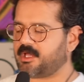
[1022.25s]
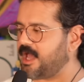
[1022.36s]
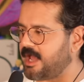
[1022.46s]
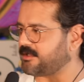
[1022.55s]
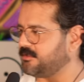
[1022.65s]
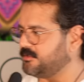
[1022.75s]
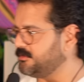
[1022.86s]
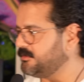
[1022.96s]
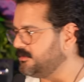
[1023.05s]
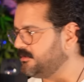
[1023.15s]
the heck?
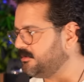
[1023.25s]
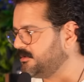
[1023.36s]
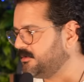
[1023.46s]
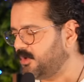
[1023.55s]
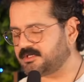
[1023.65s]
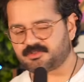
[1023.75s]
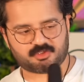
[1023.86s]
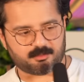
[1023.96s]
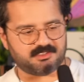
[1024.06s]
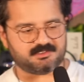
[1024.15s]
Why is there
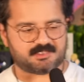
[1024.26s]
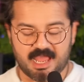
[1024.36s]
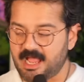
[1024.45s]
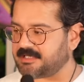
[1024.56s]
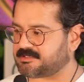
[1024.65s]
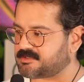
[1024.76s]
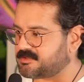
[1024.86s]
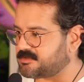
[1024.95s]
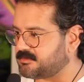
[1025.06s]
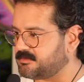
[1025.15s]
so many tasks?